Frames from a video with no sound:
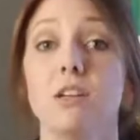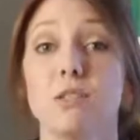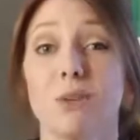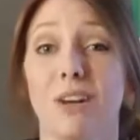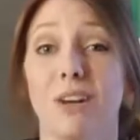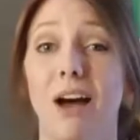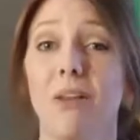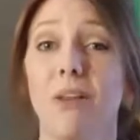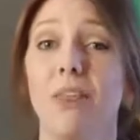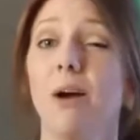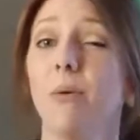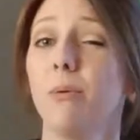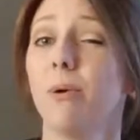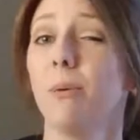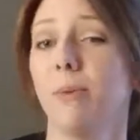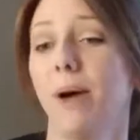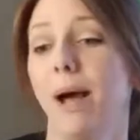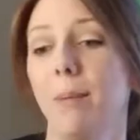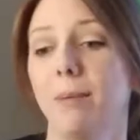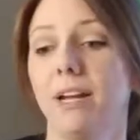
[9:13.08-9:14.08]
So now that
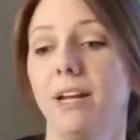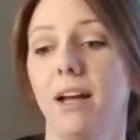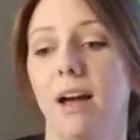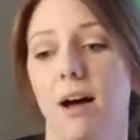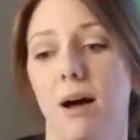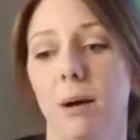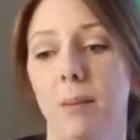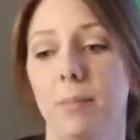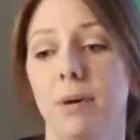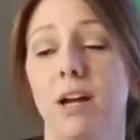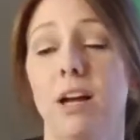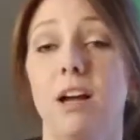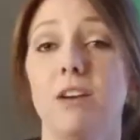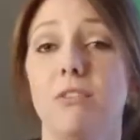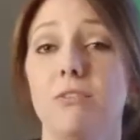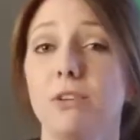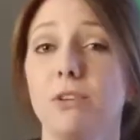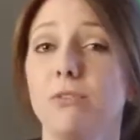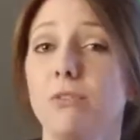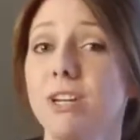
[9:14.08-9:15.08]
we're wrapping up,
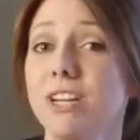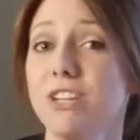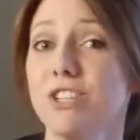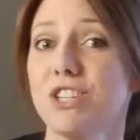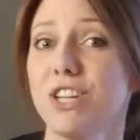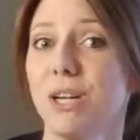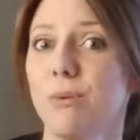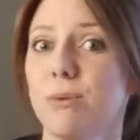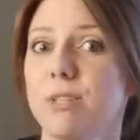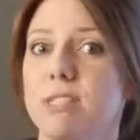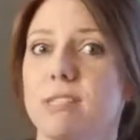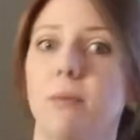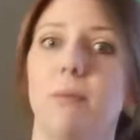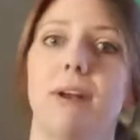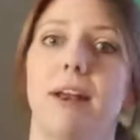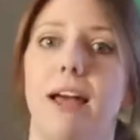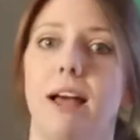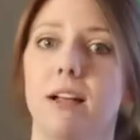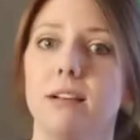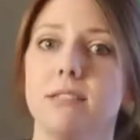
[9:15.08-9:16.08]
feel free to share with
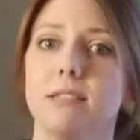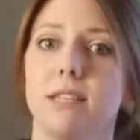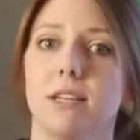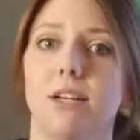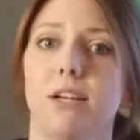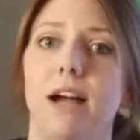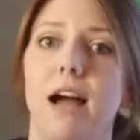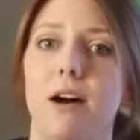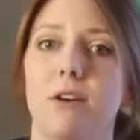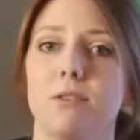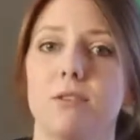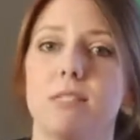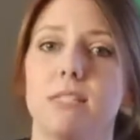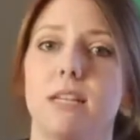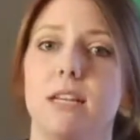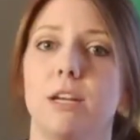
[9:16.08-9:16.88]
someone else in your house.